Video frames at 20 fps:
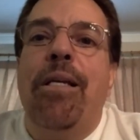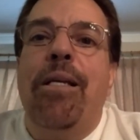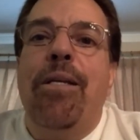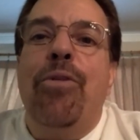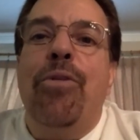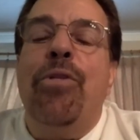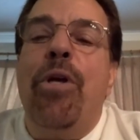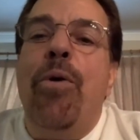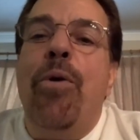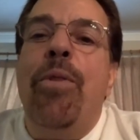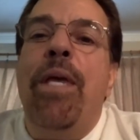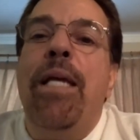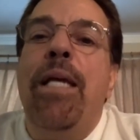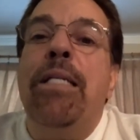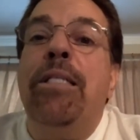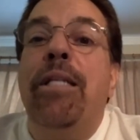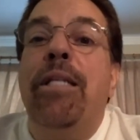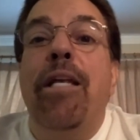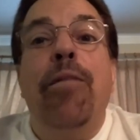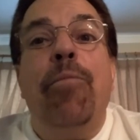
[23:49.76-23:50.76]
So they
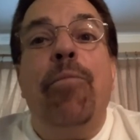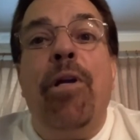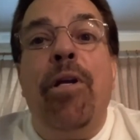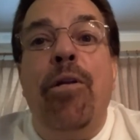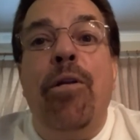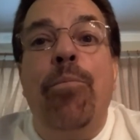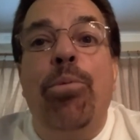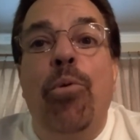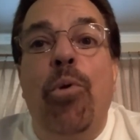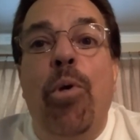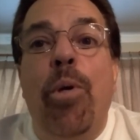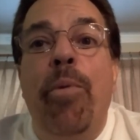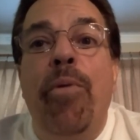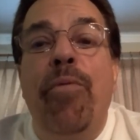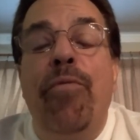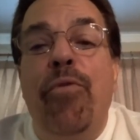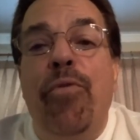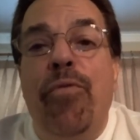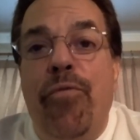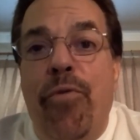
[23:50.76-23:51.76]
extended my
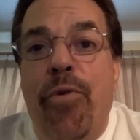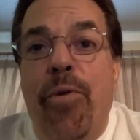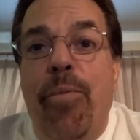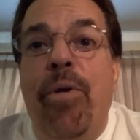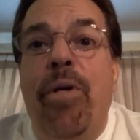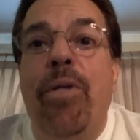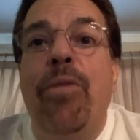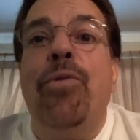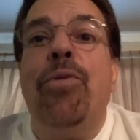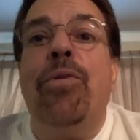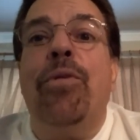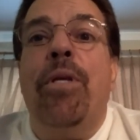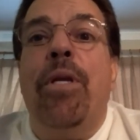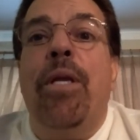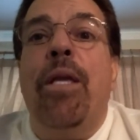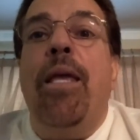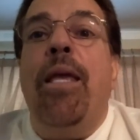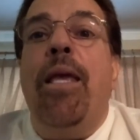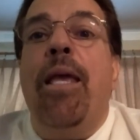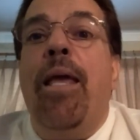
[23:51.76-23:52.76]
unemployment for four months.
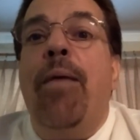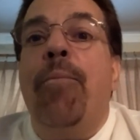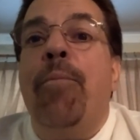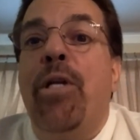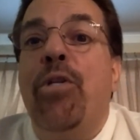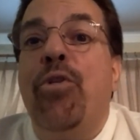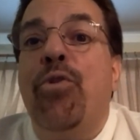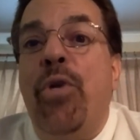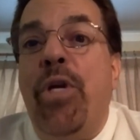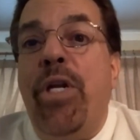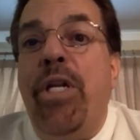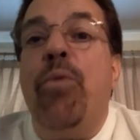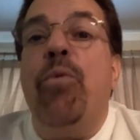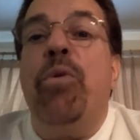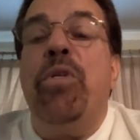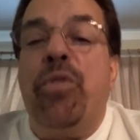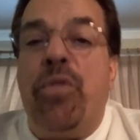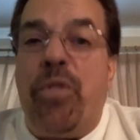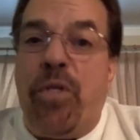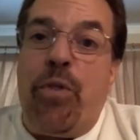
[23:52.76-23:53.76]
My training
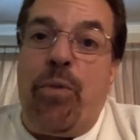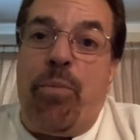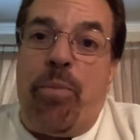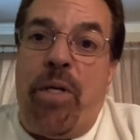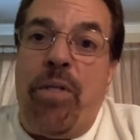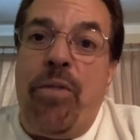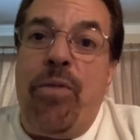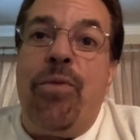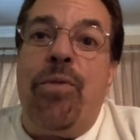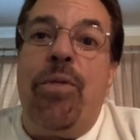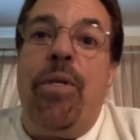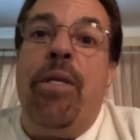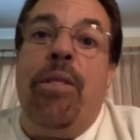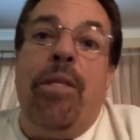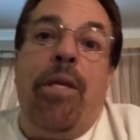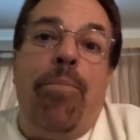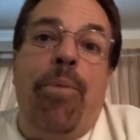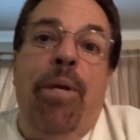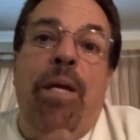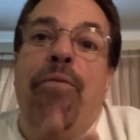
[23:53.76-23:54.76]
was six months, and
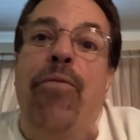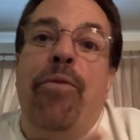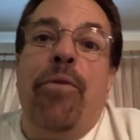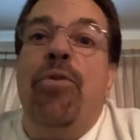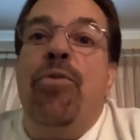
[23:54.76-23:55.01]
they pay for the